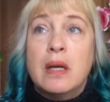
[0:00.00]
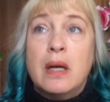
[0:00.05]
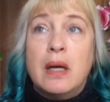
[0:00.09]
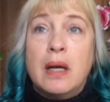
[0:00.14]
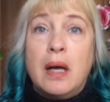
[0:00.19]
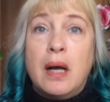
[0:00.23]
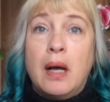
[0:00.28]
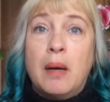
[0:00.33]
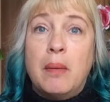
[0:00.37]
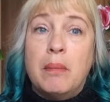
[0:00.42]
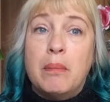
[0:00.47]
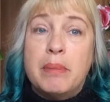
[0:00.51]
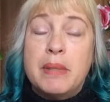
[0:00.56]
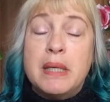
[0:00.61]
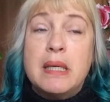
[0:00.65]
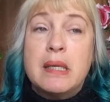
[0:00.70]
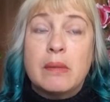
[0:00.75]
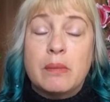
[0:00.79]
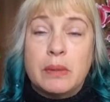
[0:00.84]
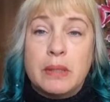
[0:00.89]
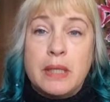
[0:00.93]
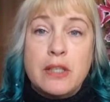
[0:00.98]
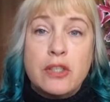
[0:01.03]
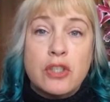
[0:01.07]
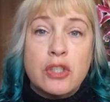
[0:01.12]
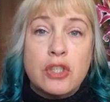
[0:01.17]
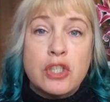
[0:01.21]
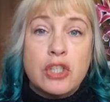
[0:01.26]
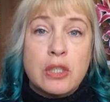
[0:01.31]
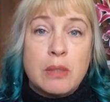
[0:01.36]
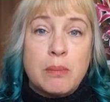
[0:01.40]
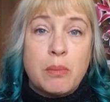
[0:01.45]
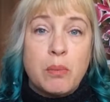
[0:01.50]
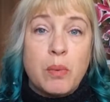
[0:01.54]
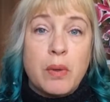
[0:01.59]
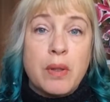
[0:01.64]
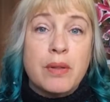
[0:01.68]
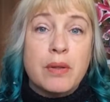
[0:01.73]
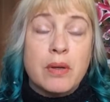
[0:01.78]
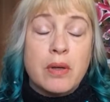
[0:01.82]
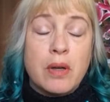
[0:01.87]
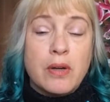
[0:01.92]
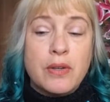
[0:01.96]
being in a relationship
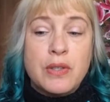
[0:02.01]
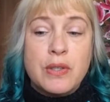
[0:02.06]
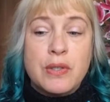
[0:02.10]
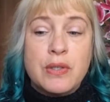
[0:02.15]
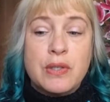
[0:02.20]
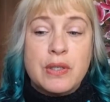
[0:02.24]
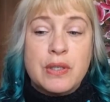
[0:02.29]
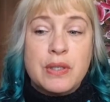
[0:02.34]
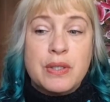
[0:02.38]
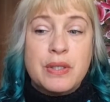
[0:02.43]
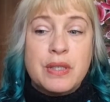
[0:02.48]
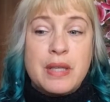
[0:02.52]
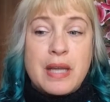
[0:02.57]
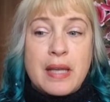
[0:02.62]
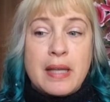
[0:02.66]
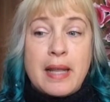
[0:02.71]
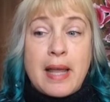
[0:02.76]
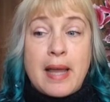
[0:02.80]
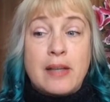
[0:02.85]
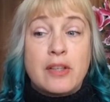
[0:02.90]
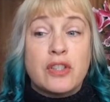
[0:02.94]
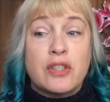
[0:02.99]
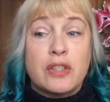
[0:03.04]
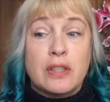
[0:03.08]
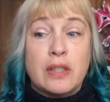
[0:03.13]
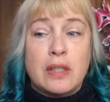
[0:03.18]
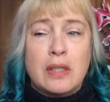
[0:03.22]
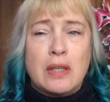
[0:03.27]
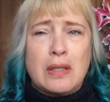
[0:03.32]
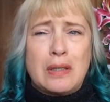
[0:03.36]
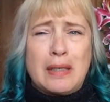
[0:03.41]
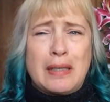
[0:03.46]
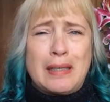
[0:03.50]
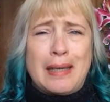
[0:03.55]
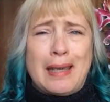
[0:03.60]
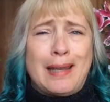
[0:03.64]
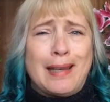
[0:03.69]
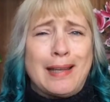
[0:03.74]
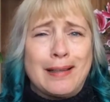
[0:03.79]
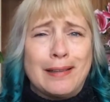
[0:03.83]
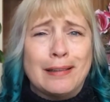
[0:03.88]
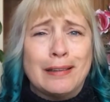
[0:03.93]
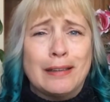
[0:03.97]
with a narcissist and actually
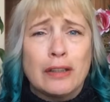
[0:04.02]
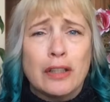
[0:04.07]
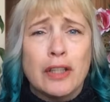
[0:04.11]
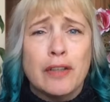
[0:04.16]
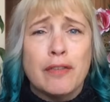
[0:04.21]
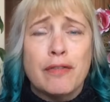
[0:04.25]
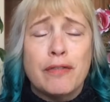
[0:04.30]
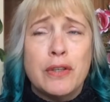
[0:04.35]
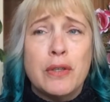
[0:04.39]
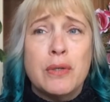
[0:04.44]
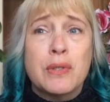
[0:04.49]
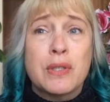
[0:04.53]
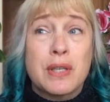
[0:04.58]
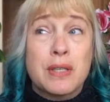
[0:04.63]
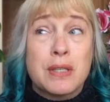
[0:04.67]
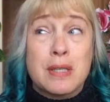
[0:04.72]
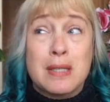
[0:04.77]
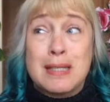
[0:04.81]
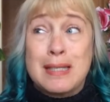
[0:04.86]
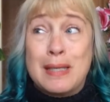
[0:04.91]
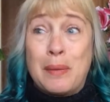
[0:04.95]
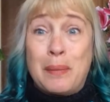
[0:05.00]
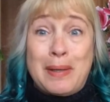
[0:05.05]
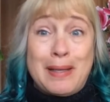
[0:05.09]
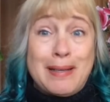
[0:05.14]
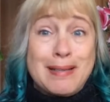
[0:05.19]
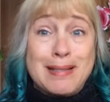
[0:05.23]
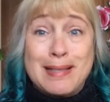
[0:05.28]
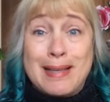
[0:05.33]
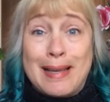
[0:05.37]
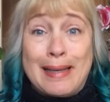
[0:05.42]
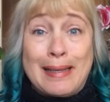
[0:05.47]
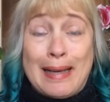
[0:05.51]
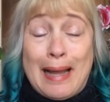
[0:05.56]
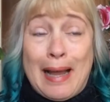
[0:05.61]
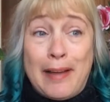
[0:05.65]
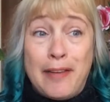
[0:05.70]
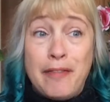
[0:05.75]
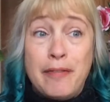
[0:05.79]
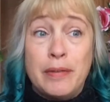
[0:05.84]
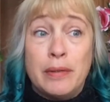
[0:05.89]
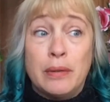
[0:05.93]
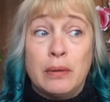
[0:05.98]
getting a little confused because it's like, wait a second, I
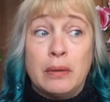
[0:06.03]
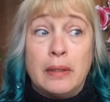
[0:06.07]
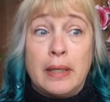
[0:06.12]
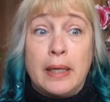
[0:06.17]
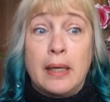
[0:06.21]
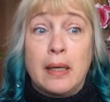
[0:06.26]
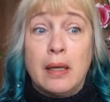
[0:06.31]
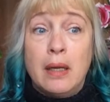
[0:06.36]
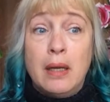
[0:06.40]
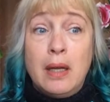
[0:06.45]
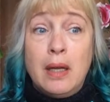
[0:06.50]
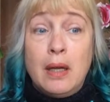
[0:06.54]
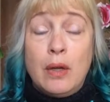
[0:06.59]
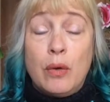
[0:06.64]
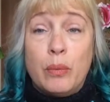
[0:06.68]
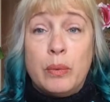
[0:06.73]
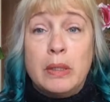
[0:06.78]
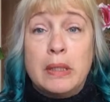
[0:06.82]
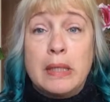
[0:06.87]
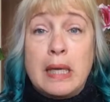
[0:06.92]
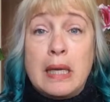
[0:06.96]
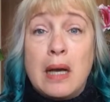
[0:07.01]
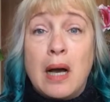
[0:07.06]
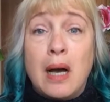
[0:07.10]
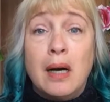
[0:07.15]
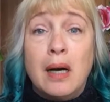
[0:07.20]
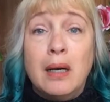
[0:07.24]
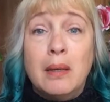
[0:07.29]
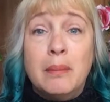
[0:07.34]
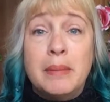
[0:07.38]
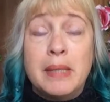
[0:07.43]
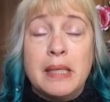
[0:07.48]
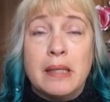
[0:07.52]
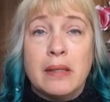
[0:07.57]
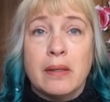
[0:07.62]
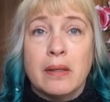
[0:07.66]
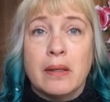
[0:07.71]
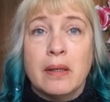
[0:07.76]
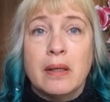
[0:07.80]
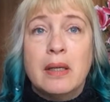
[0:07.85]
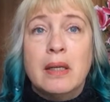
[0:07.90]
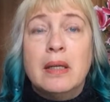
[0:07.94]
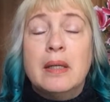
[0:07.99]
feel like really calm
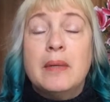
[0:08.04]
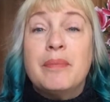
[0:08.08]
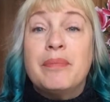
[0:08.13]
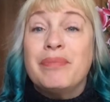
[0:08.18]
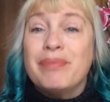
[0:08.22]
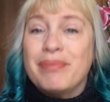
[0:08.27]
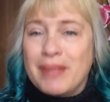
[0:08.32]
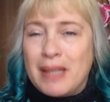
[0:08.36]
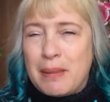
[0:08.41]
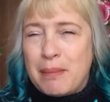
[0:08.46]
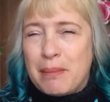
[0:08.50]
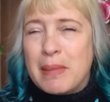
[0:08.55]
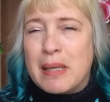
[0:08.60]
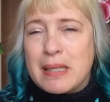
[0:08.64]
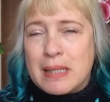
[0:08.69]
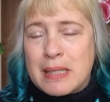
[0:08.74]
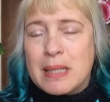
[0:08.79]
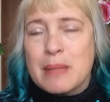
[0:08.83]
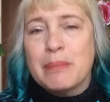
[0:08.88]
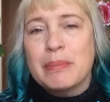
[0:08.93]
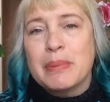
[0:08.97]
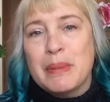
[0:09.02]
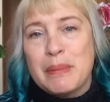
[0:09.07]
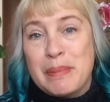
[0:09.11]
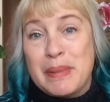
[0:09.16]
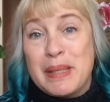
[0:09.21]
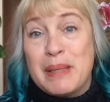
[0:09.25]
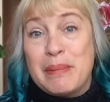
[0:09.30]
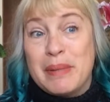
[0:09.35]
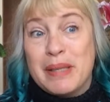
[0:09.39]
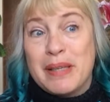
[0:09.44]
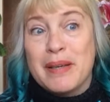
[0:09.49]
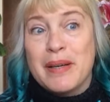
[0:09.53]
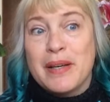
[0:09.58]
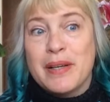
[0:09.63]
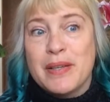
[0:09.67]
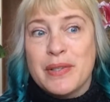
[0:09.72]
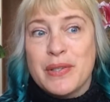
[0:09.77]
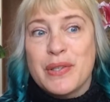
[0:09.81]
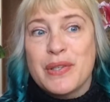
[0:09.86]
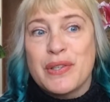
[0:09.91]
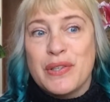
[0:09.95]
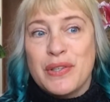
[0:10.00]
here. It may simply be
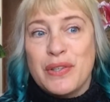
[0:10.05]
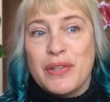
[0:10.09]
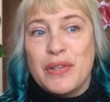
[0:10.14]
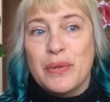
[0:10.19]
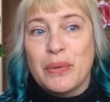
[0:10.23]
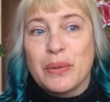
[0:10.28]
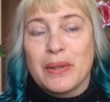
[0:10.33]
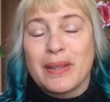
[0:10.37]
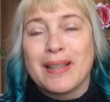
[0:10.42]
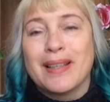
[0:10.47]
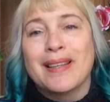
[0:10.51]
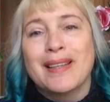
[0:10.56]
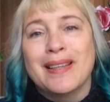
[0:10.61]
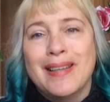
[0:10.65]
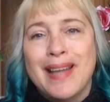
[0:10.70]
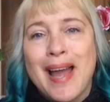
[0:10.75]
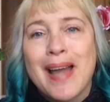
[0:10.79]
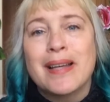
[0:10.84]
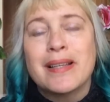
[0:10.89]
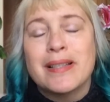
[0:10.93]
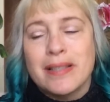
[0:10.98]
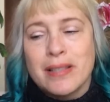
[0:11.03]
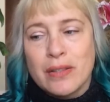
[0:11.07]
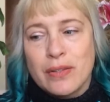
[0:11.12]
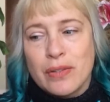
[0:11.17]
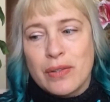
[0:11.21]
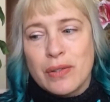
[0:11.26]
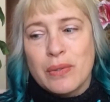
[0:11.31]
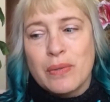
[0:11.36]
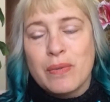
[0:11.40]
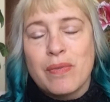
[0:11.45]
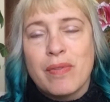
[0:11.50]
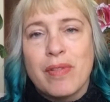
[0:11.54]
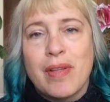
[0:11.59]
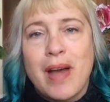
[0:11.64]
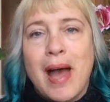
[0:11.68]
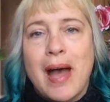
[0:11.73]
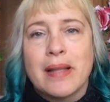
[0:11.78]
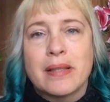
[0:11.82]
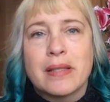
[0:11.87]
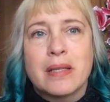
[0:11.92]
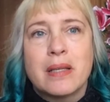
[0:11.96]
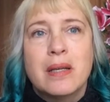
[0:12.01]
because you're connecting to
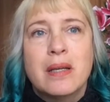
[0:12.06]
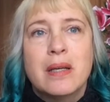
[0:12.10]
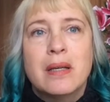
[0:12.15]
that